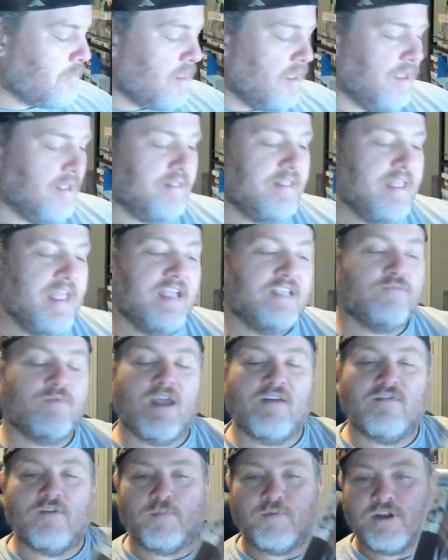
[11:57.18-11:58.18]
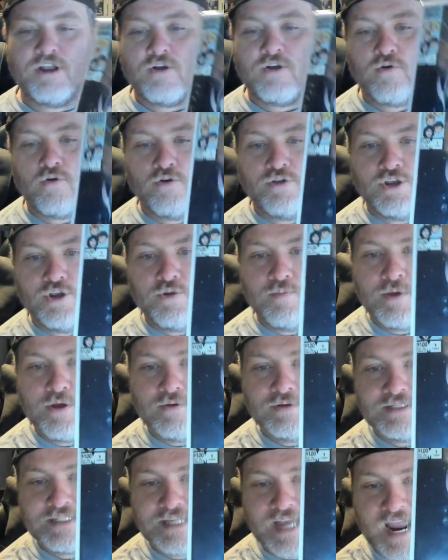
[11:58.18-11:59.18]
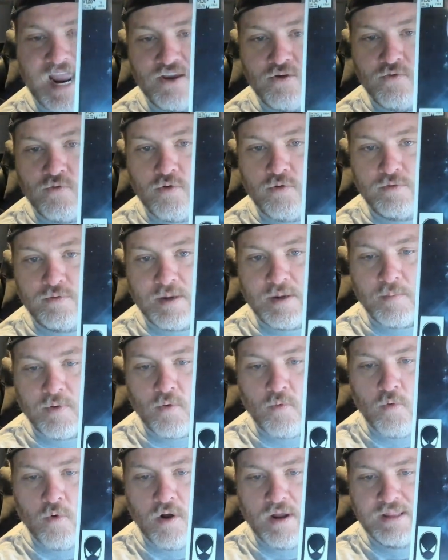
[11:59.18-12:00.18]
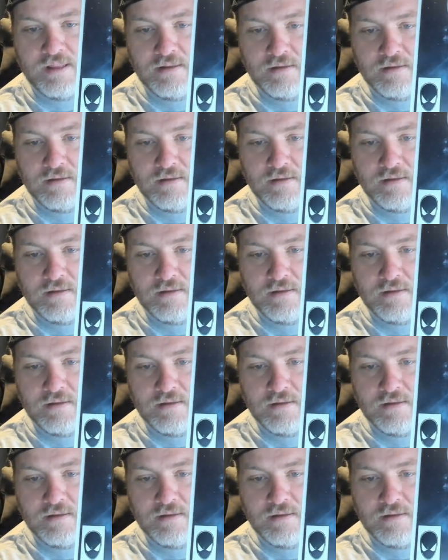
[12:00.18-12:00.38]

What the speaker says: Next, we have a pretty cool New Mutants Annual #1.